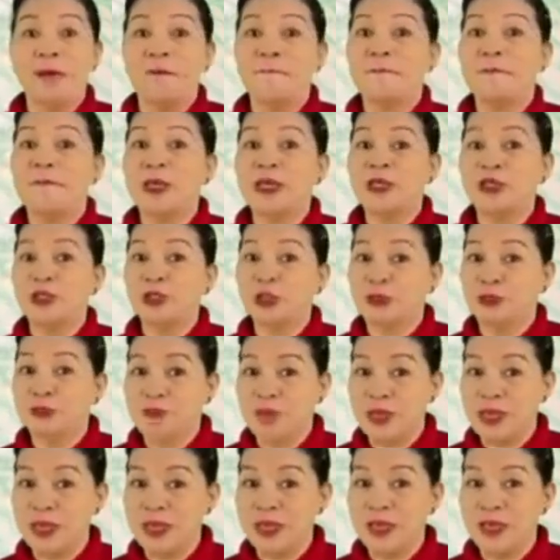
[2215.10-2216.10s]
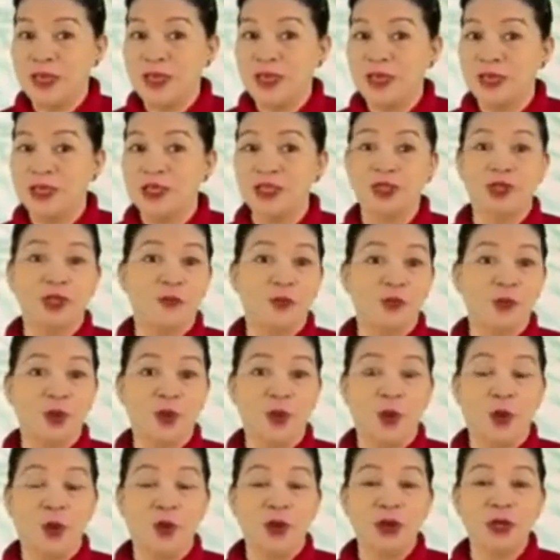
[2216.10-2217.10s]
Picture B is, of
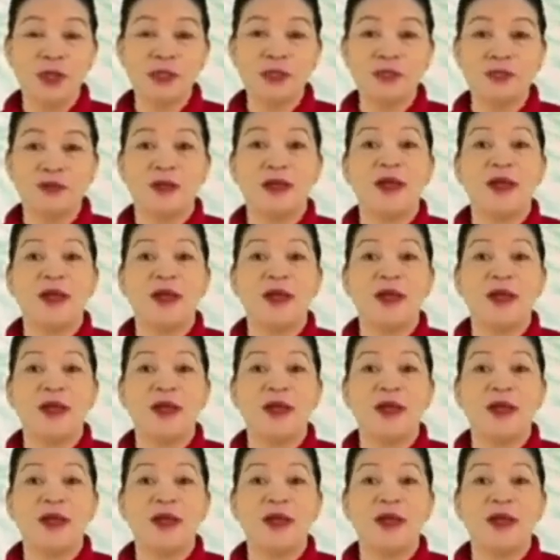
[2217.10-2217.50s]
course,